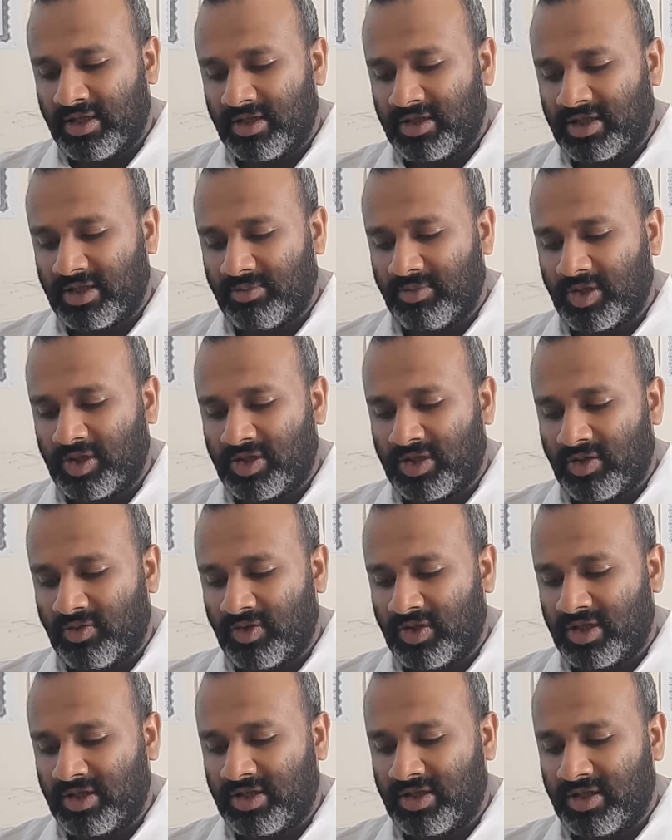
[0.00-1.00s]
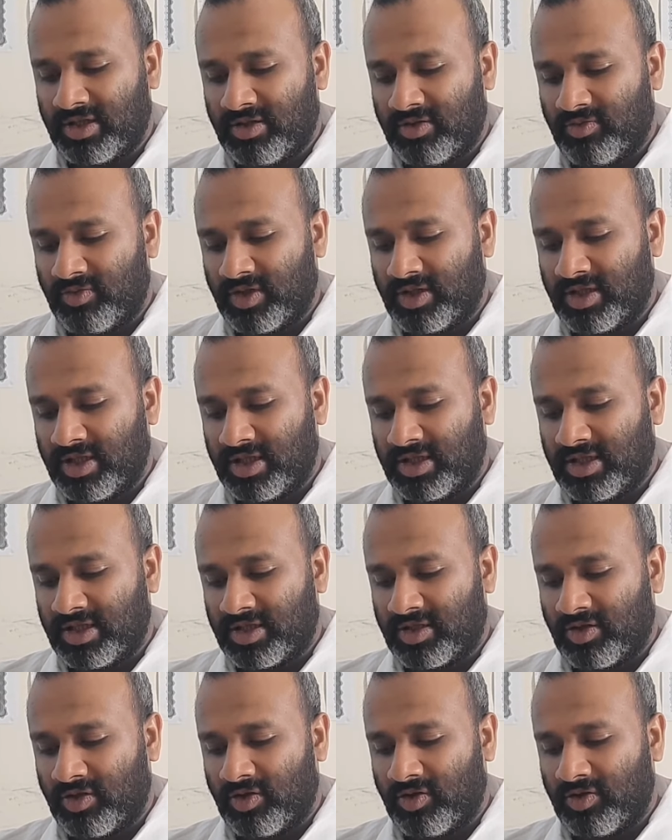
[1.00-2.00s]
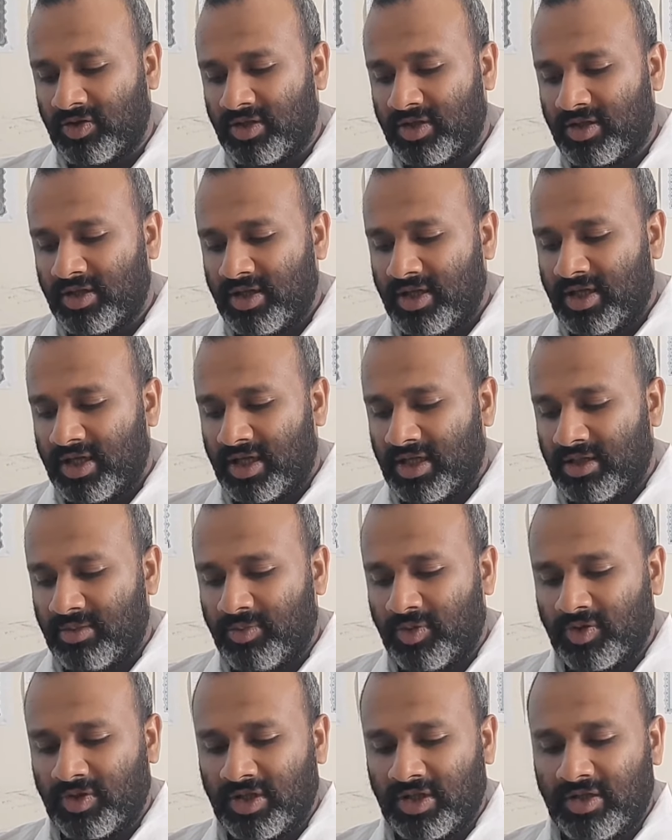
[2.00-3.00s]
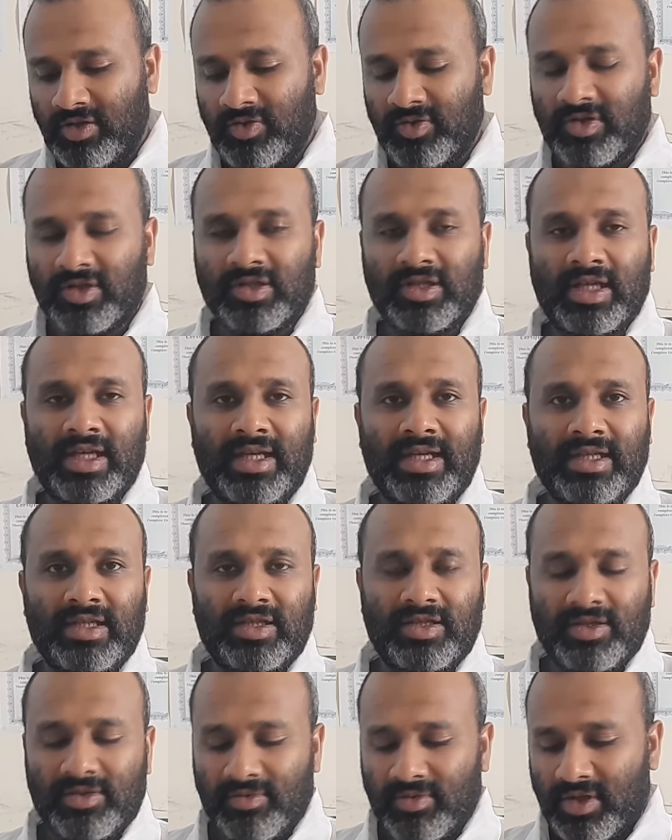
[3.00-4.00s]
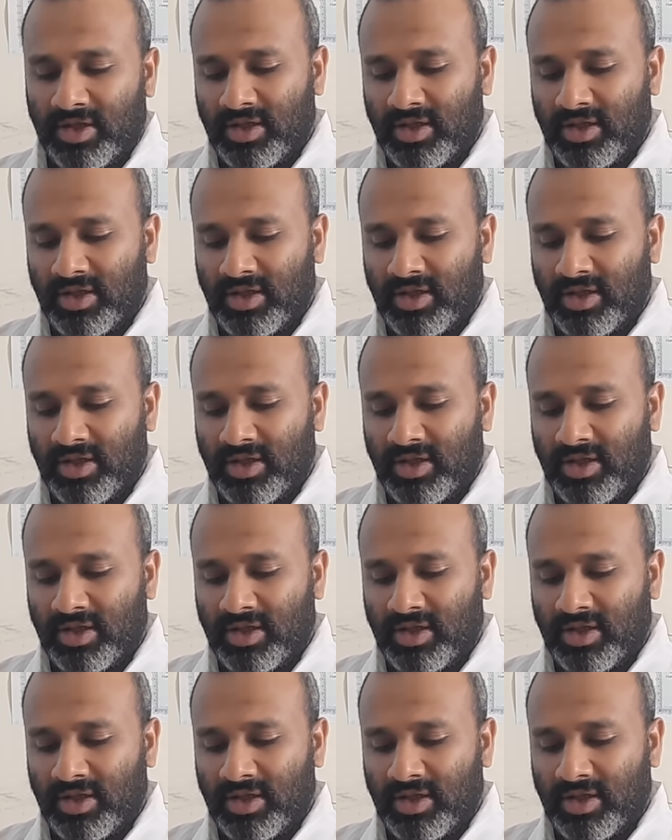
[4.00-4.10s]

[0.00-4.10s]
temperature when it is cold and the body loses heat.